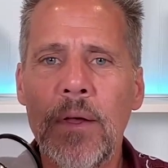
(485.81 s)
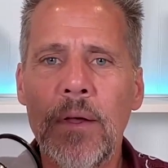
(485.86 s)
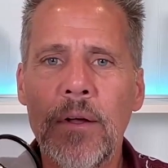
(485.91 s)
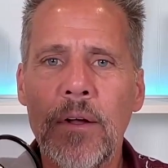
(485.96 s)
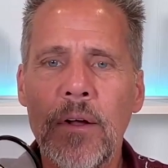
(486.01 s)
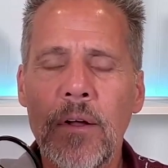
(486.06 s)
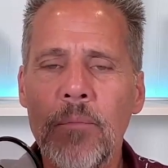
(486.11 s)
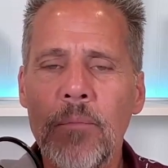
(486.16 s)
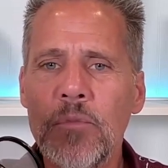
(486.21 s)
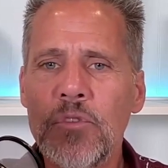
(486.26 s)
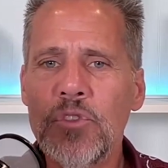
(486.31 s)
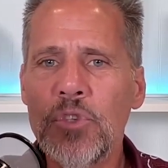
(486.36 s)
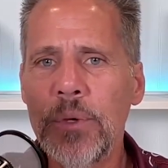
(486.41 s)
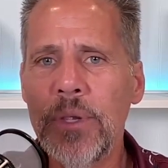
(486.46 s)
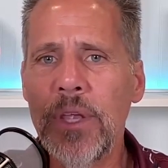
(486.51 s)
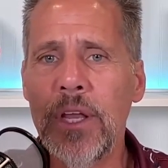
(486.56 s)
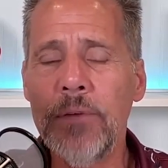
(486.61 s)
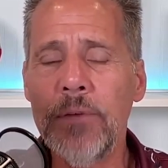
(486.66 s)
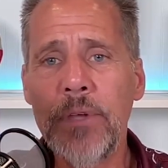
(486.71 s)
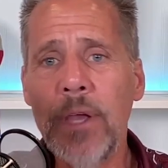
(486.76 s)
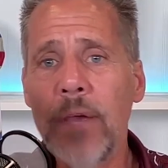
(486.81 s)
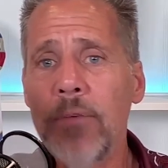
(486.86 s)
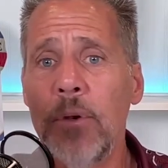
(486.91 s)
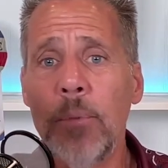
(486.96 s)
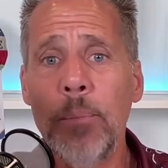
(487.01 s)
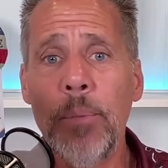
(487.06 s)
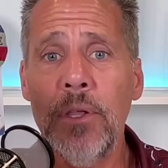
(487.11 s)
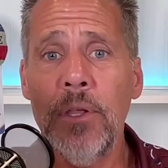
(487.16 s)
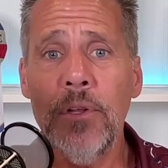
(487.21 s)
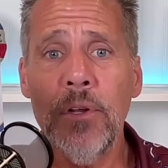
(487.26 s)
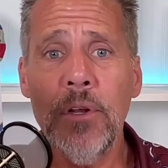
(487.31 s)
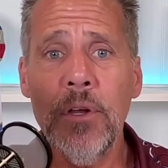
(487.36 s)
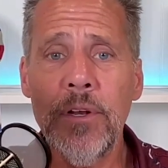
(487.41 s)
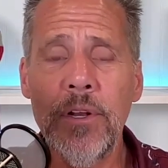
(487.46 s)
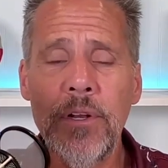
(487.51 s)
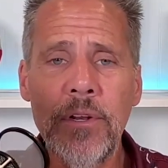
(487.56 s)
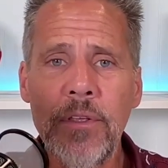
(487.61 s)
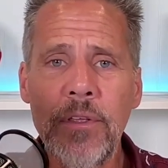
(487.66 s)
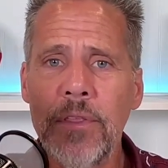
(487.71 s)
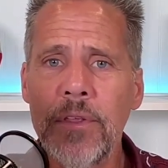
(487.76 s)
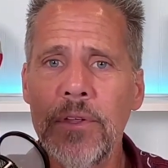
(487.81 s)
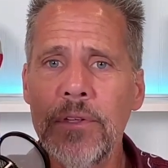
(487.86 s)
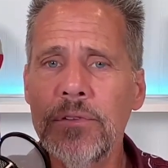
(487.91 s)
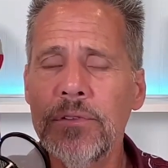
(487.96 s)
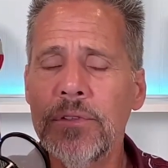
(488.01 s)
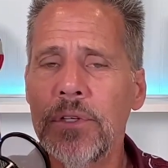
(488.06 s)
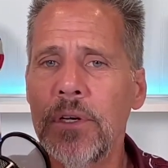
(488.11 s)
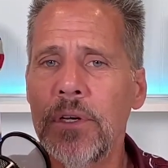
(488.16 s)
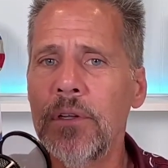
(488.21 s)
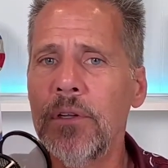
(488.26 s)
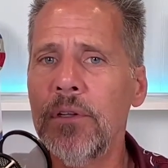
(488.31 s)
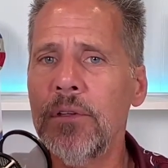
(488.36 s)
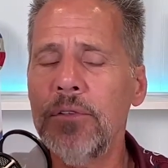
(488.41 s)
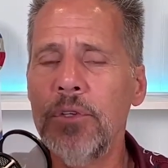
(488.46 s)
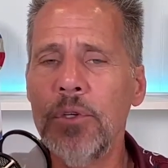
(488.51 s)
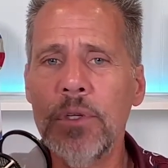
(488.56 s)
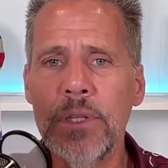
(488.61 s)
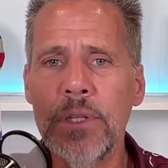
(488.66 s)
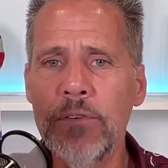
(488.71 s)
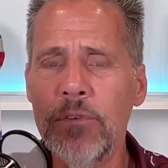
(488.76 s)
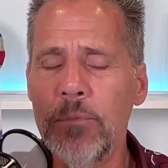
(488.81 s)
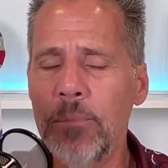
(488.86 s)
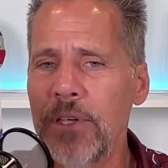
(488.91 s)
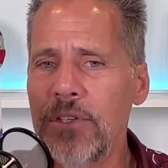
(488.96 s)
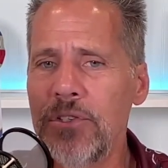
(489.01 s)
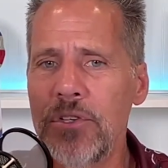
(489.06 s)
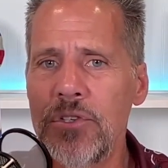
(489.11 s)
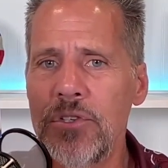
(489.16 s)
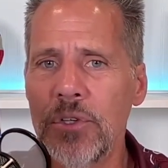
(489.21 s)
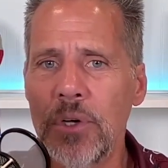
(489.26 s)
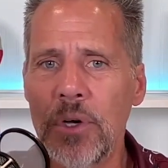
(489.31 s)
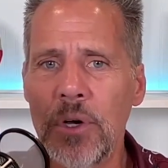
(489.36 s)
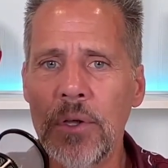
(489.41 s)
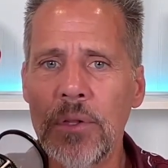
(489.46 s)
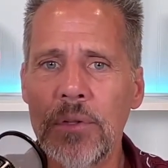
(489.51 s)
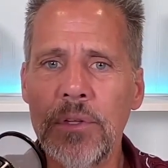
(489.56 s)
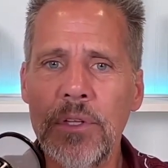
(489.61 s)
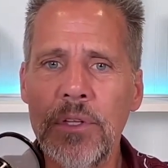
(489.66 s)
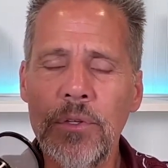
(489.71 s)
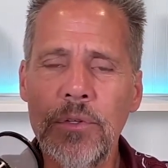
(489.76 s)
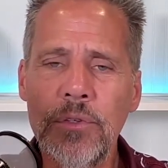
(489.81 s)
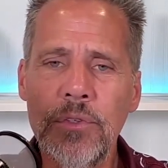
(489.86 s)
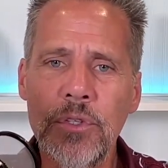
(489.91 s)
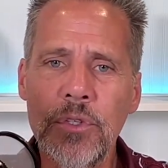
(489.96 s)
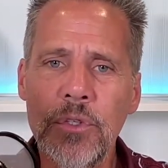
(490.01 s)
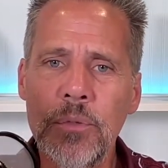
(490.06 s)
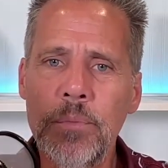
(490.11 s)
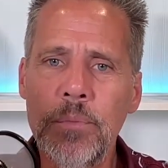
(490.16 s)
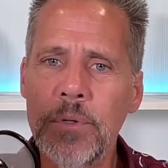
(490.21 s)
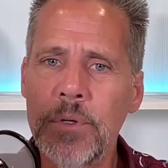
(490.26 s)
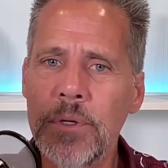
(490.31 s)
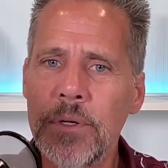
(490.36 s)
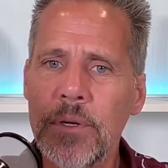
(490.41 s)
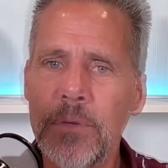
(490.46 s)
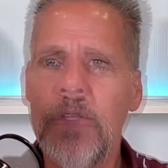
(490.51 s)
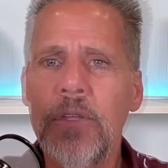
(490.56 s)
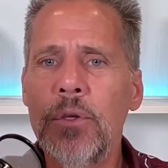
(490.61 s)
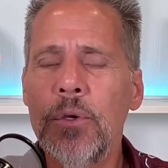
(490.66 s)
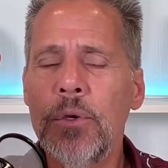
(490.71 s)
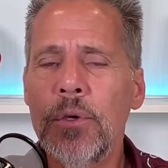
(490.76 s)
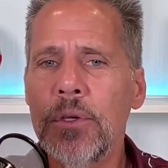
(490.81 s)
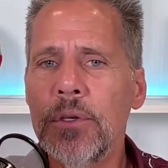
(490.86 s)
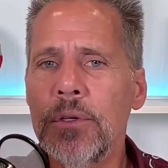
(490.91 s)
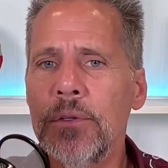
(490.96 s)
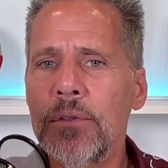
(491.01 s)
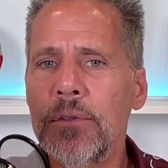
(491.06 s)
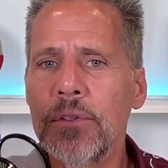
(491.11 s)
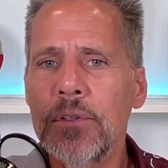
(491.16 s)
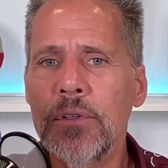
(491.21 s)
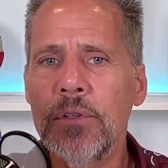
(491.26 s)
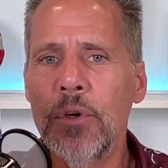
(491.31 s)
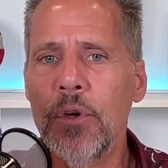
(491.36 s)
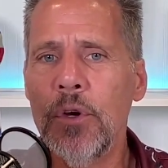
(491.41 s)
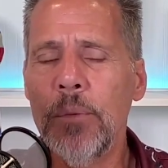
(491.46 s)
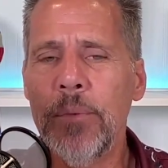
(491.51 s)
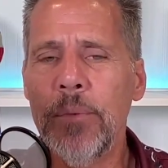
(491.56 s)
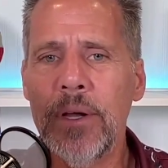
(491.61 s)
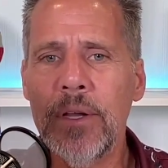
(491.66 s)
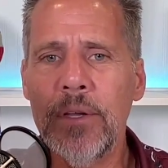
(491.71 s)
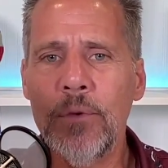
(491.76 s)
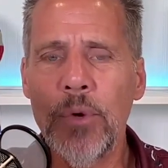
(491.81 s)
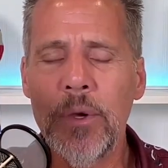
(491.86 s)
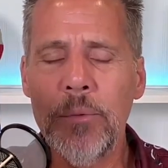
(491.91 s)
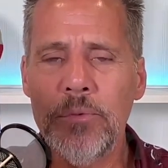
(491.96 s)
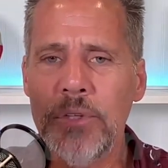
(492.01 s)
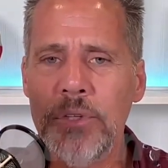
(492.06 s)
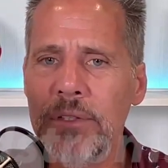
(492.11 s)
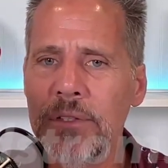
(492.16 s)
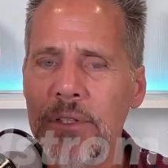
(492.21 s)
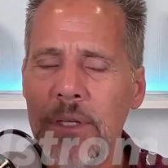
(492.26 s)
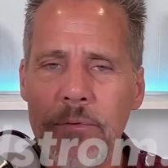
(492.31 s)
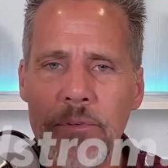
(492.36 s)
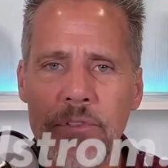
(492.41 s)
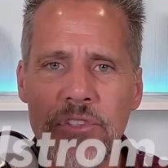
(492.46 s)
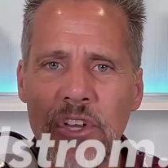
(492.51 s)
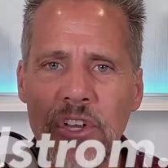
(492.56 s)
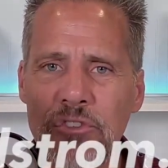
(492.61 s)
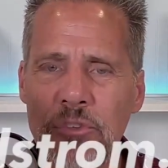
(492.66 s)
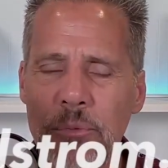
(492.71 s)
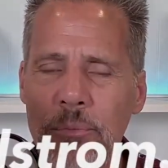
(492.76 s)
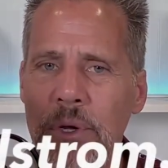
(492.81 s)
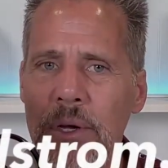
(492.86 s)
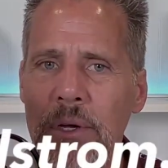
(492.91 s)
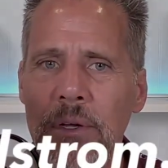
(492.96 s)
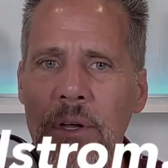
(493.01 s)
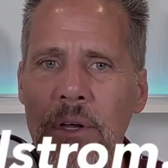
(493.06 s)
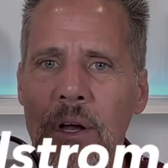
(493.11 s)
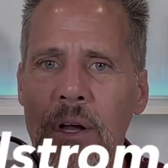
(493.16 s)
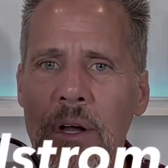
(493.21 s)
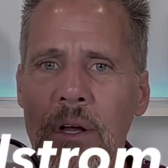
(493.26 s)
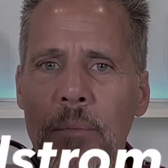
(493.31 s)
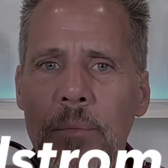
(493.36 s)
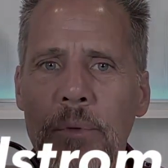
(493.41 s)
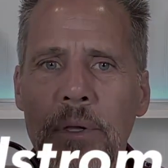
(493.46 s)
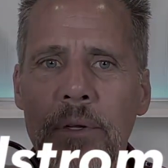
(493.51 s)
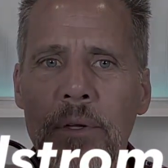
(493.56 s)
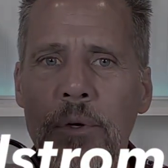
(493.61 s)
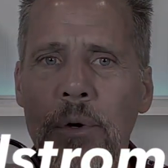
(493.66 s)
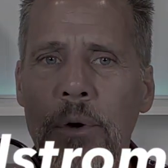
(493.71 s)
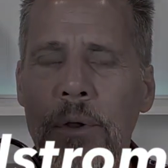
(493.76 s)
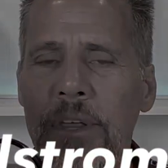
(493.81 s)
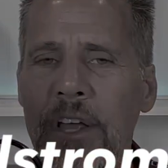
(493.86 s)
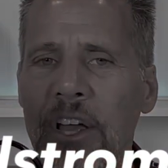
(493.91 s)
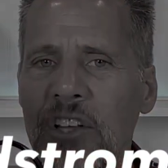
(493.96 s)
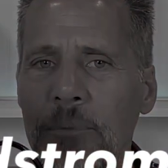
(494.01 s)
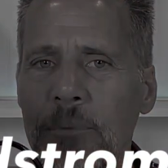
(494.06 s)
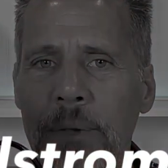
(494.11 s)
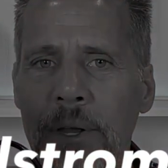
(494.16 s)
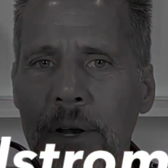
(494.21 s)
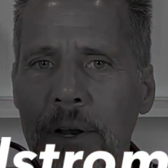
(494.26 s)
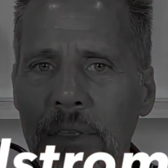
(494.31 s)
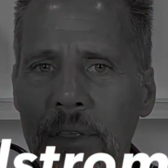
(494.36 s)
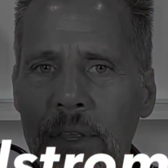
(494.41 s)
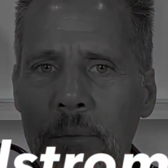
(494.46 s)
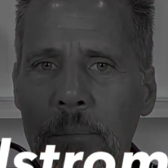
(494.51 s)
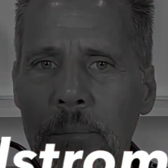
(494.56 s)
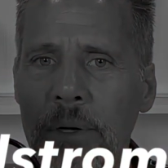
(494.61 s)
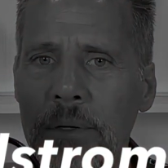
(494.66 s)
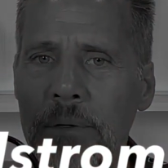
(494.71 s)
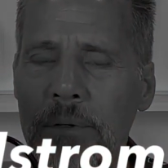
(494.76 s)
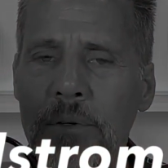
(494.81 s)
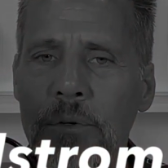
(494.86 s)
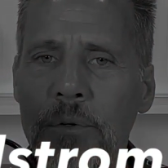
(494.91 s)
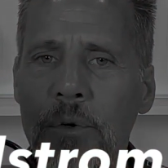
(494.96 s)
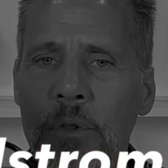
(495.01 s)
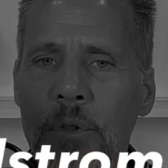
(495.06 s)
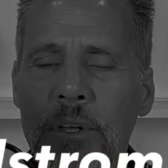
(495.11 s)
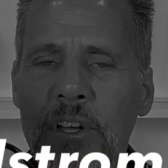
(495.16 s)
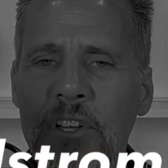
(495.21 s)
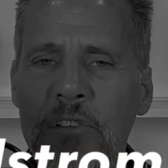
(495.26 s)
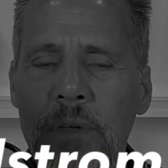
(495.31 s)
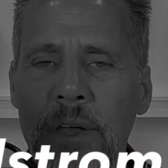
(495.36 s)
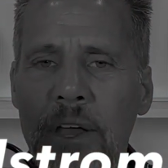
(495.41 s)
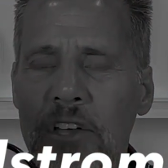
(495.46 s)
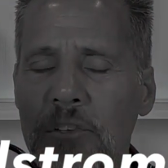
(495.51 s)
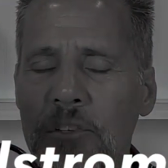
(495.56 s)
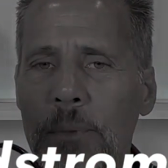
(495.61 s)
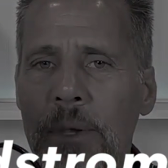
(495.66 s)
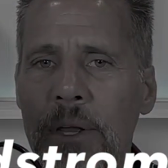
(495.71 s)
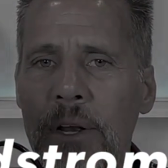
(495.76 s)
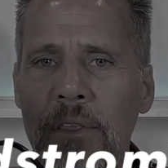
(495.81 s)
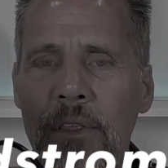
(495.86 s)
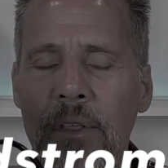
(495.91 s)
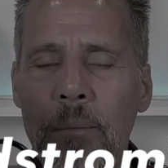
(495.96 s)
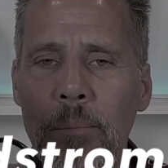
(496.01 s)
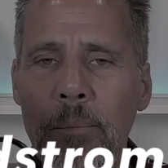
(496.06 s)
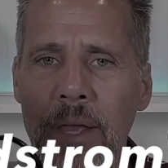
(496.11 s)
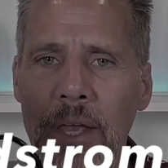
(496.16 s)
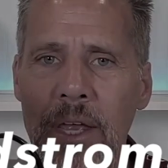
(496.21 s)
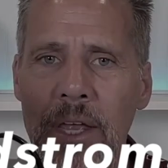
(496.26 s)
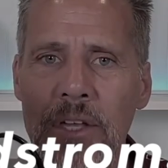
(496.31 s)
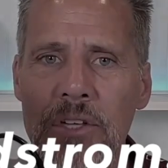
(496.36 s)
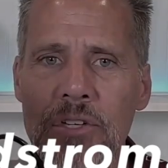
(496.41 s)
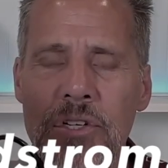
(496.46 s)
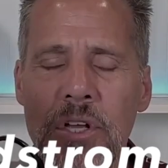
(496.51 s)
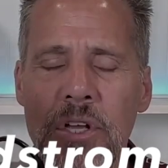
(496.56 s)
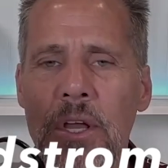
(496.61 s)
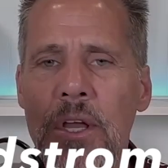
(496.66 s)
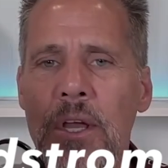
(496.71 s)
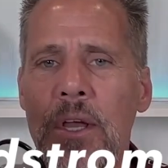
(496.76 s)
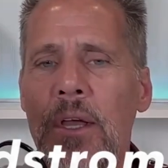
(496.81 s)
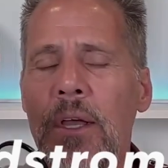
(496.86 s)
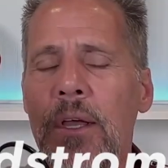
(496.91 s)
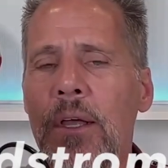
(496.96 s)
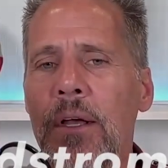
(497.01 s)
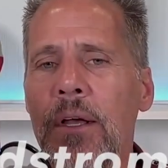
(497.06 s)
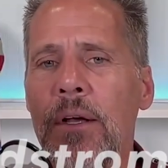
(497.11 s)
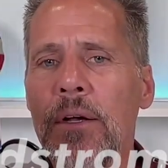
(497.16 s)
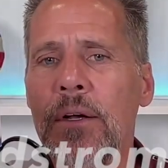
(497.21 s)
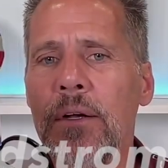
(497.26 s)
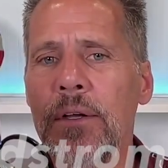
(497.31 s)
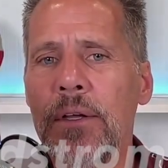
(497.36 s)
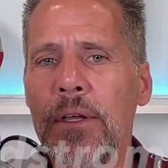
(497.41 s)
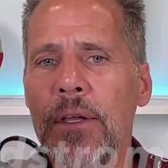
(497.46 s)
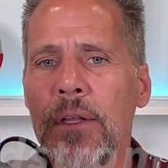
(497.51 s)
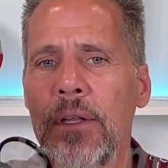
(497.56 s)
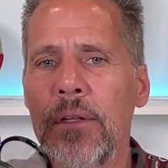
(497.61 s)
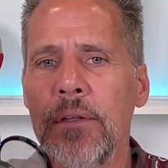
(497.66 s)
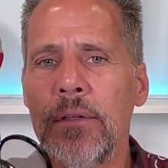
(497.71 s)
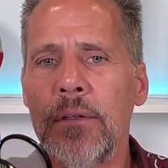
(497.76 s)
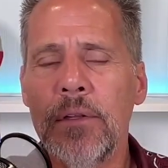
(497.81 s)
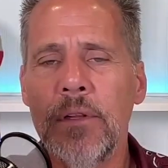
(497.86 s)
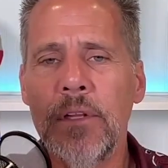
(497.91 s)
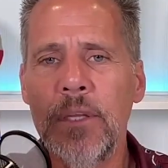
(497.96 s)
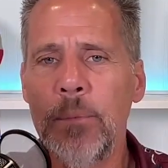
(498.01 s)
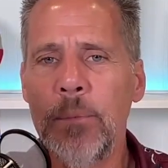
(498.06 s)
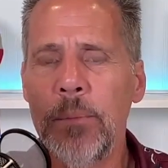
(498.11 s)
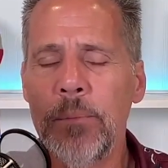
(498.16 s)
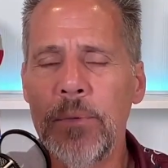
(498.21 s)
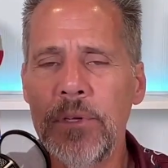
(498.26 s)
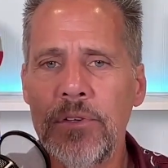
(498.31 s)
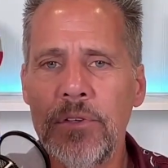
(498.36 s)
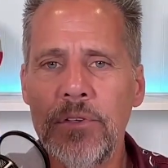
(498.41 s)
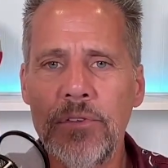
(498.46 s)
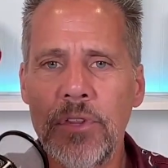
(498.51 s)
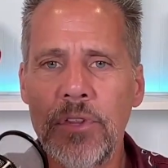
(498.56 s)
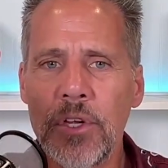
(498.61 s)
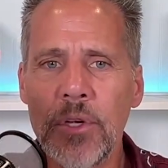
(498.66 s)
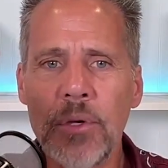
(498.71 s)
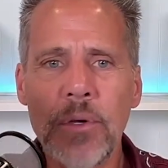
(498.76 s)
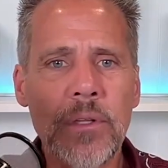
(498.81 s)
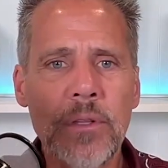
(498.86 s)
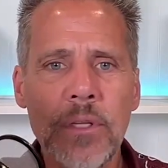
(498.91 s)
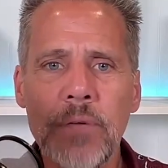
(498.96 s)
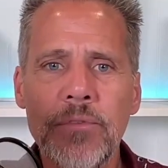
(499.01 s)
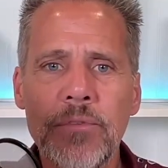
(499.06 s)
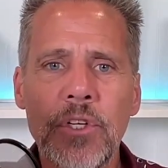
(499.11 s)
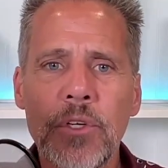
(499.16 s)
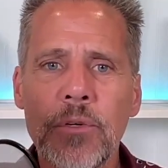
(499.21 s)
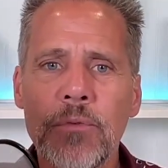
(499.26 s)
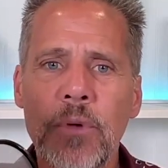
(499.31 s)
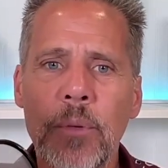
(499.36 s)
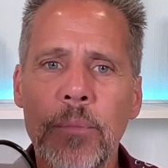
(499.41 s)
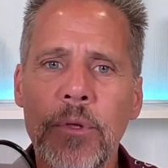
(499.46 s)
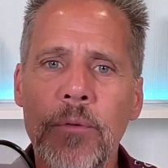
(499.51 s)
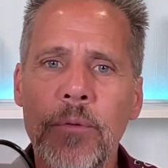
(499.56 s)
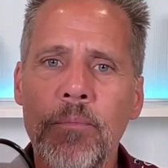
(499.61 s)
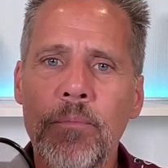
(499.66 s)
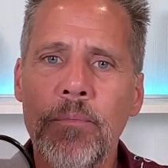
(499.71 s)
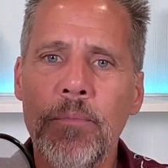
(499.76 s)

Um, so again, if you have an opinion on any of this, uh, you can leave a comment on YouTube. You can go to my website, davidsandstrom.com, and go to the Ask Me Anything button or the Ask, Ask Me Anything page uh, and leave me a message there. I'd love to hear from you.